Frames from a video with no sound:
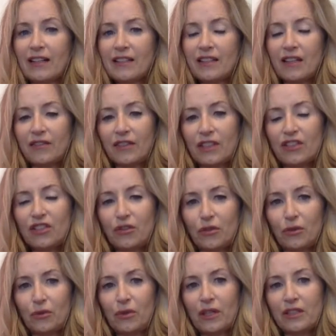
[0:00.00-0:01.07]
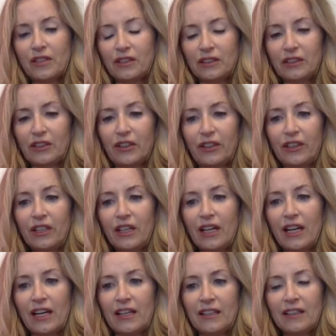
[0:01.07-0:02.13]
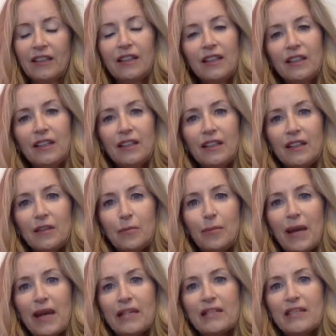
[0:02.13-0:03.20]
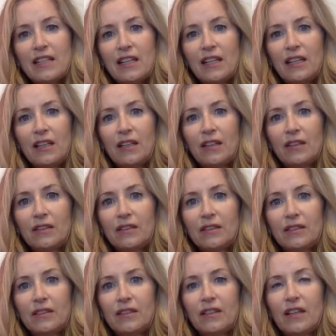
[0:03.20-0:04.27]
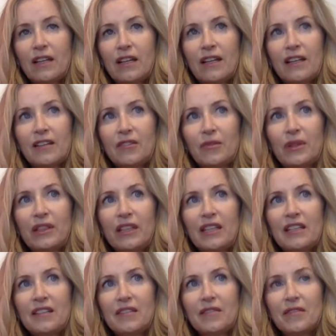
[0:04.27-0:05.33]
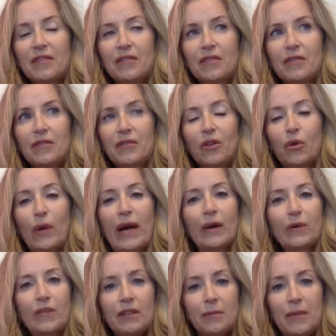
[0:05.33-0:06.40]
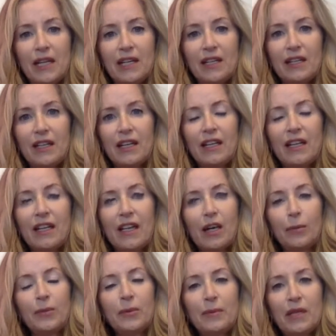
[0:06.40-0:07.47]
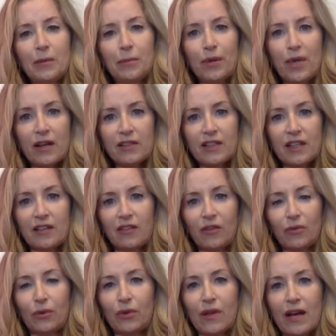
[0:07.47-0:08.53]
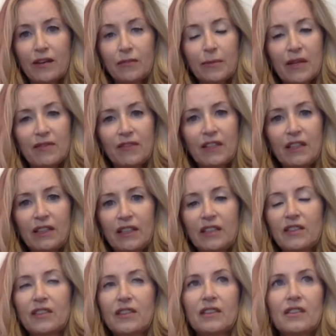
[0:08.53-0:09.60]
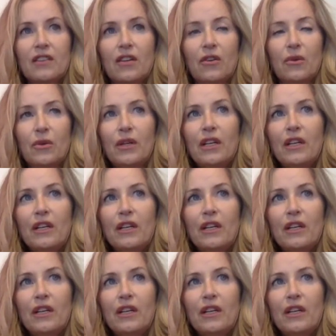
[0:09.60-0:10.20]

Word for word: that stuff into adulthood, and painting really grounded me, and it helped me to process through a lot of my feelings. So,